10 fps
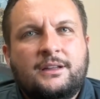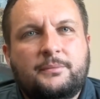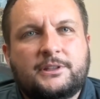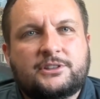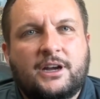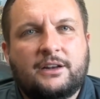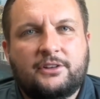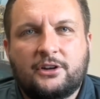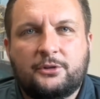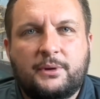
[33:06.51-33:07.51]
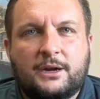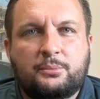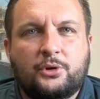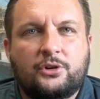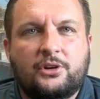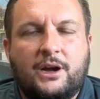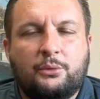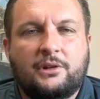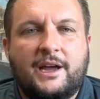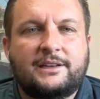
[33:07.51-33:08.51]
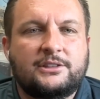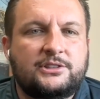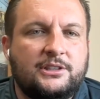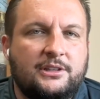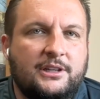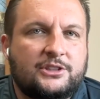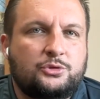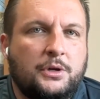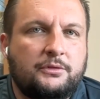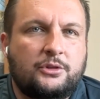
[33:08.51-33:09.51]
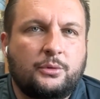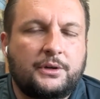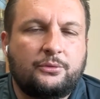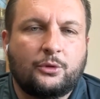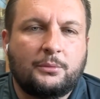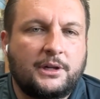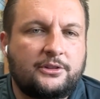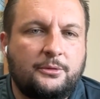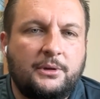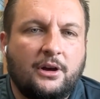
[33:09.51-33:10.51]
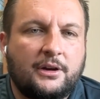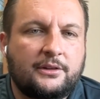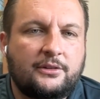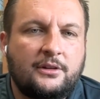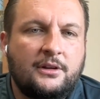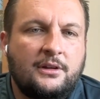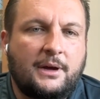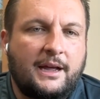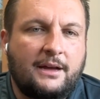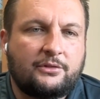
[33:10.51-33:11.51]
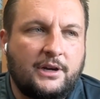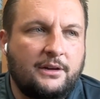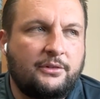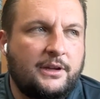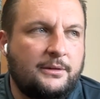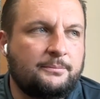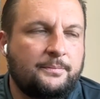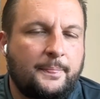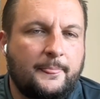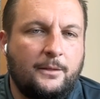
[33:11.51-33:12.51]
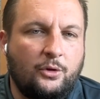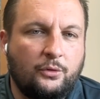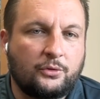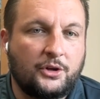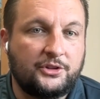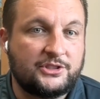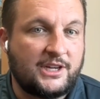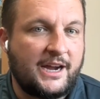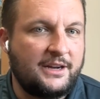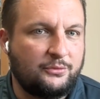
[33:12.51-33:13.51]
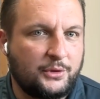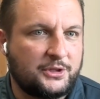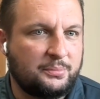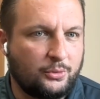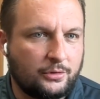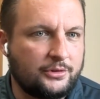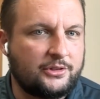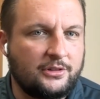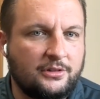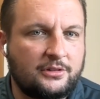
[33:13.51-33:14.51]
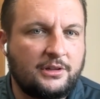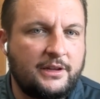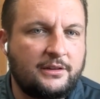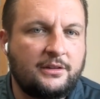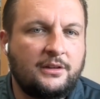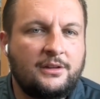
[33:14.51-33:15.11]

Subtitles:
It's kind of getting on the back burner. I would like to see it in the next 12 to 24 months, to be honest. I have kind of a overall design of what the portal is going to look like.